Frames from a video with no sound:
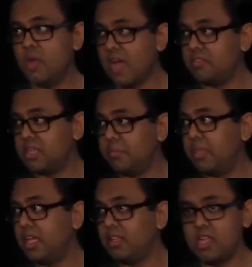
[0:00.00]
have
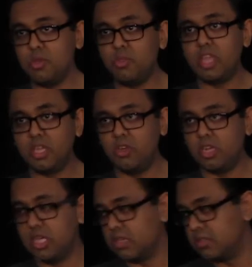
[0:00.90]
something that you think you
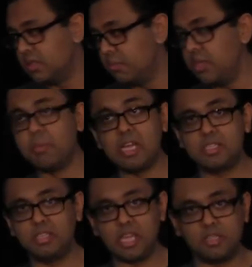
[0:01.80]
can use. But you might
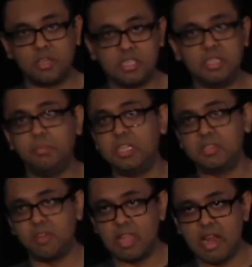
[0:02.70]
still not trust it
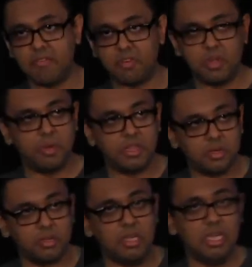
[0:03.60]
because of all that effort you went
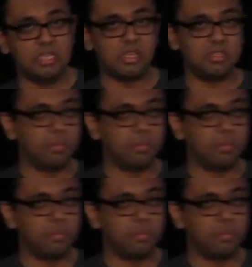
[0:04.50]
through. So that was